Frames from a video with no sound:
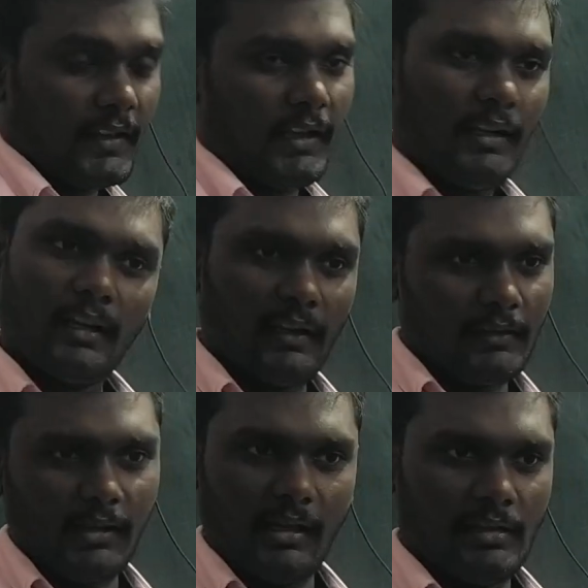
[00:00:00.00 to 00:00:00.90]
Center
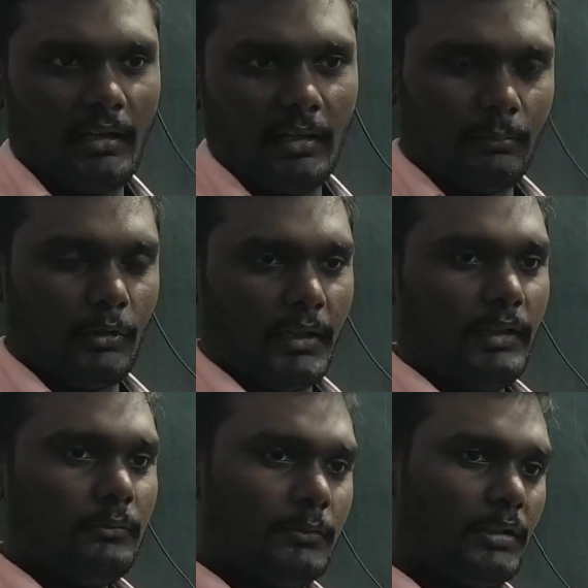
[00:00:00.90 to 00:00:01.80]
is the interior
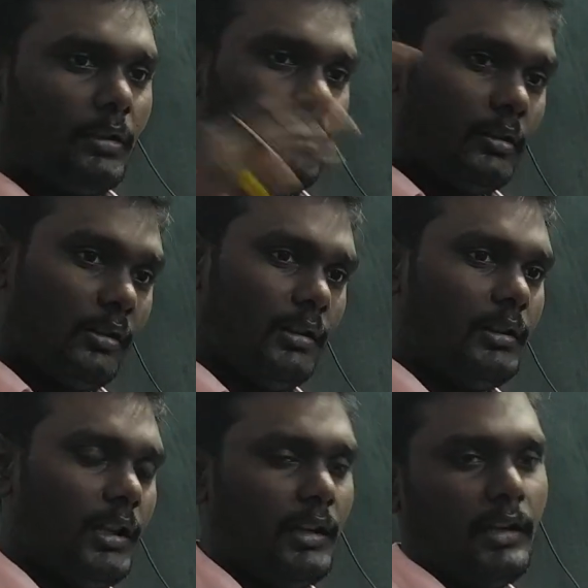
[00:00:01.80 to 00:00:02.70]
point, but not
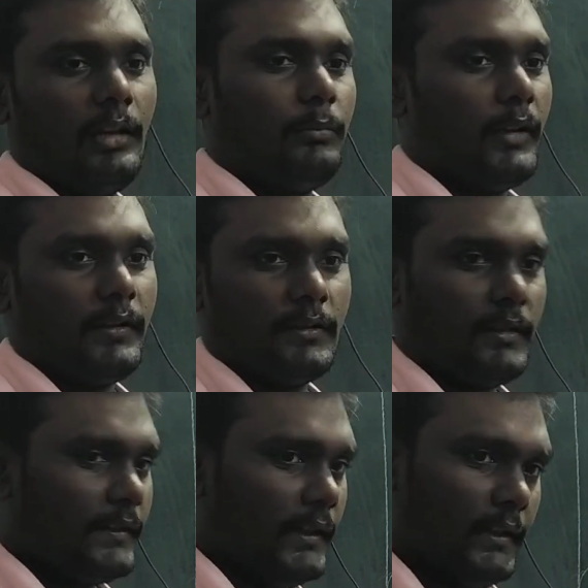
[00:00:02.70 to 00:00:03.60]
all the interior points
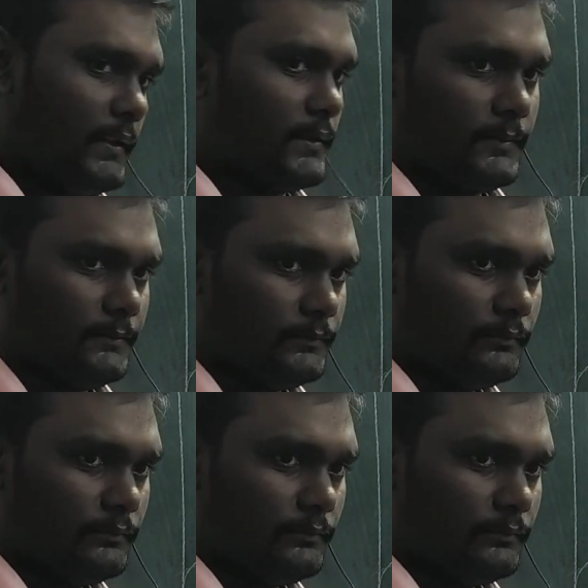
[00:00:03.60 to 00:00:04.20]
are centers.